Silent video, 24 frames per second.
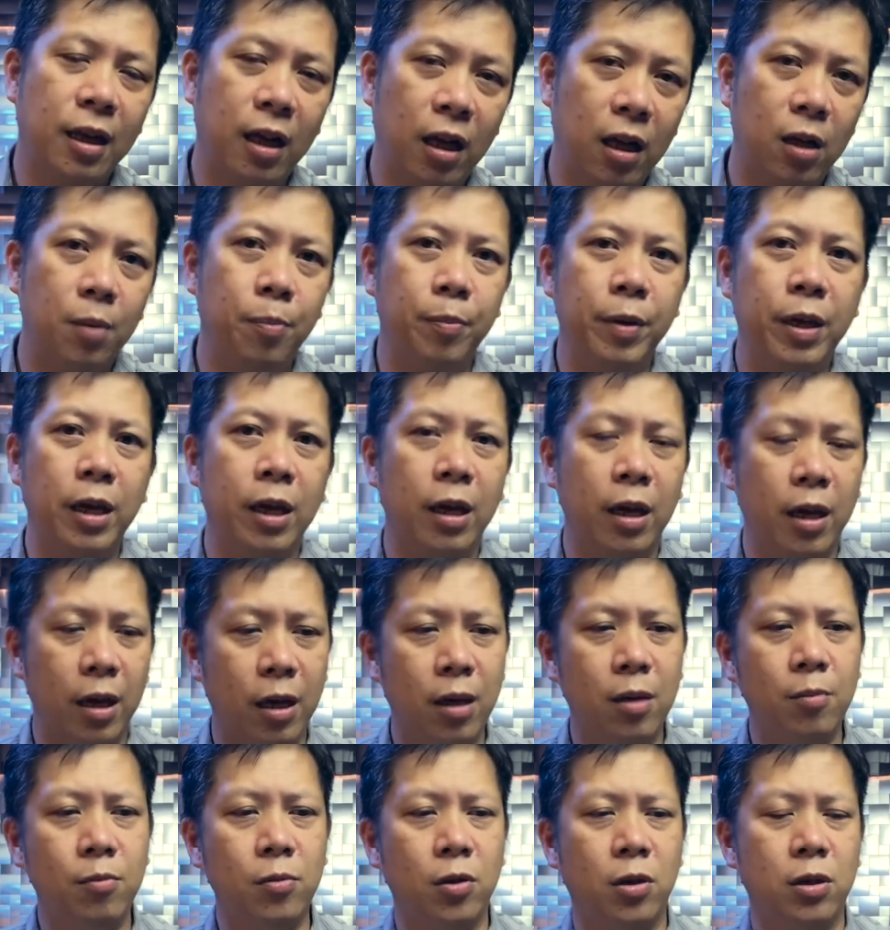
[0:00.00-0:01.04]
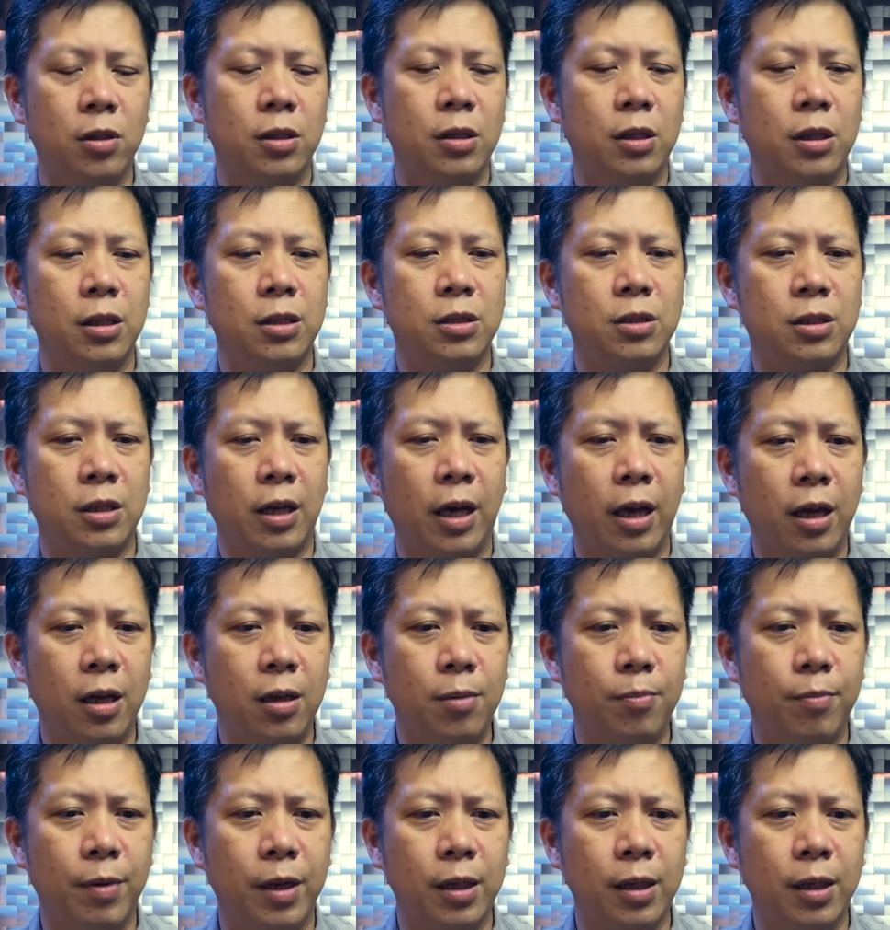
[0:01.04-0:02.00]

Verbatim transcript: helping him on this end.